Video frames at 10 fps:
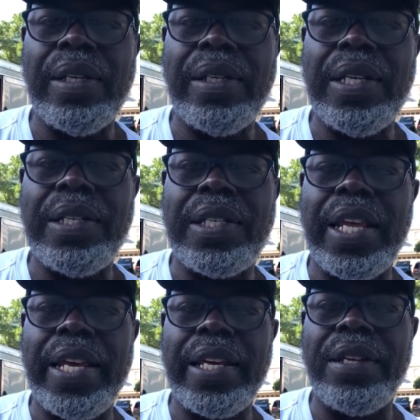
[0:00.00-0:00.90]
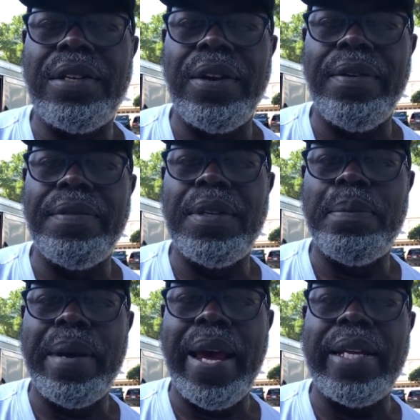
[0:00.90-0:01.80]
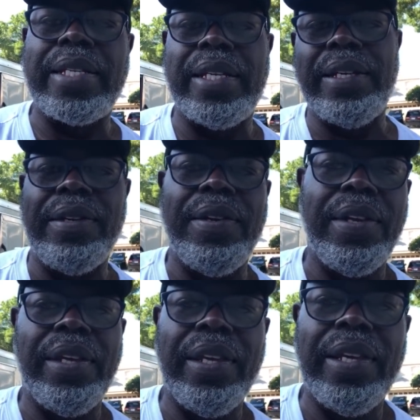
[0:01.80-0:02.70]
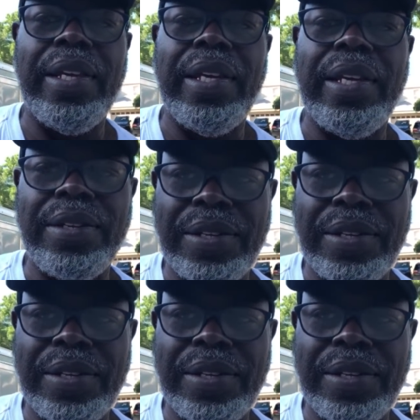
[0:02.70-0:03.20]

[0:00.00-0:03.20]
just think in terms the pastor is